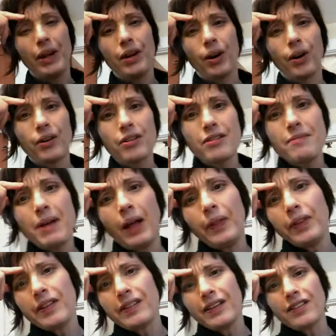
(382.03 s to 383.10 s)
We heard
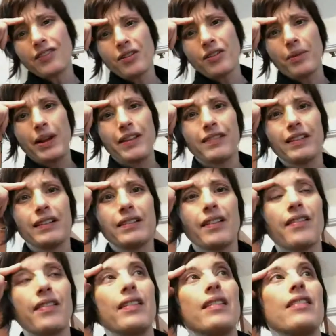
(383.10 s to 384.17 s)
about the sea star wasting
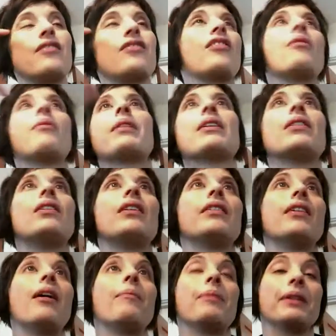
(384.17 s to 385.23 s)
disease going
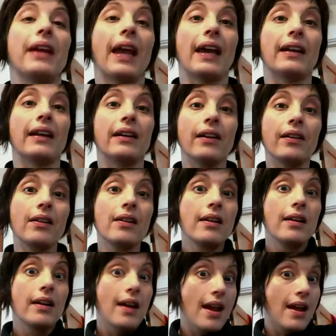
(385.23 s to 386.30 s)
on up in Canada,
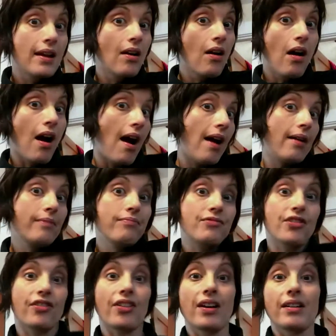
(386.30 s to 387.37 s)
and I
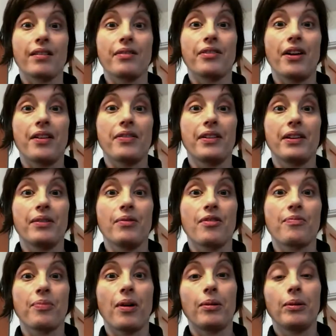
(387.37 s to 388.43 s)
just kind of thought that it was
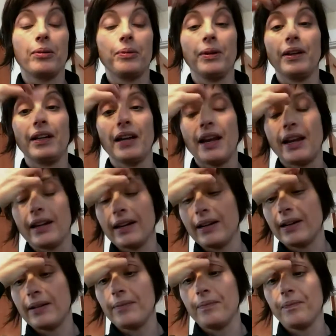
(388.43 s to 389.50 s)
probably
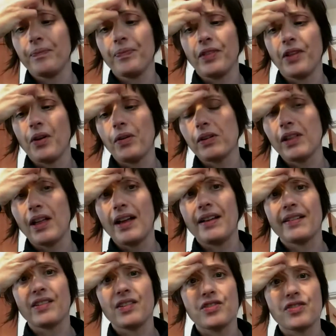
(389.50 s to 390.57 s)
a
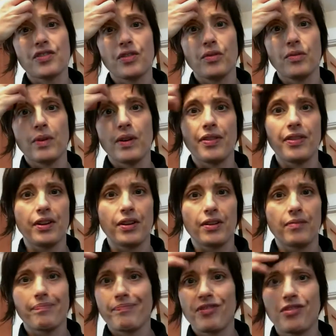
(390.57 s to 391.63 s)
localized issue with
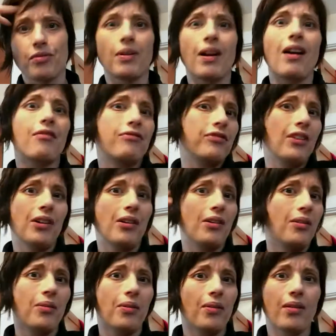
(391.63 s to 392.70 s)
their sewer
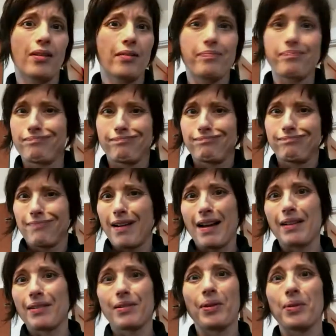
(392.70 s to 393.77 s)
outflow, or
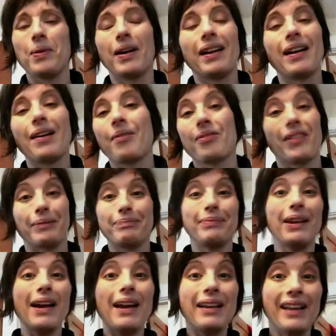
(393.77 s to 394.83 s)
I don't know what. I was like,
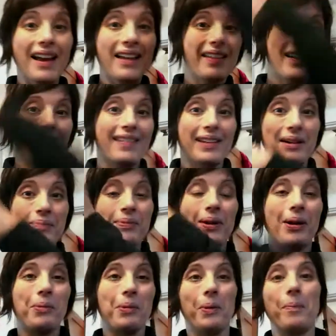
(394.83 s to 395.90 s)
yeah, yeah, that's their
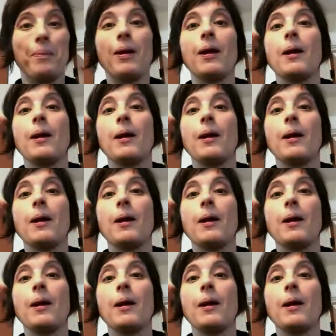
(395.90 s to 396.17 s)
problem.